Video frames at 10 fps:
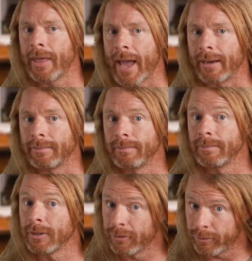that,
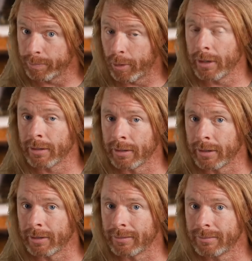spoiler
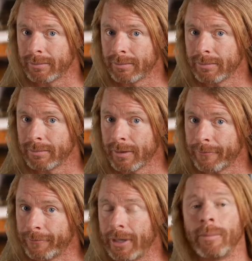alert,
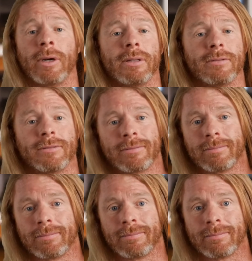freedom wins.
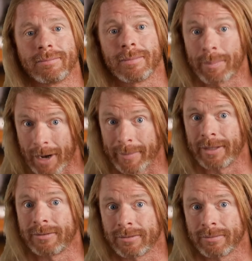I
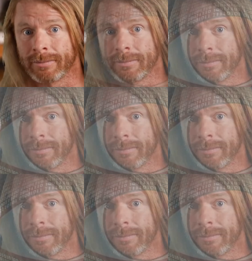promise.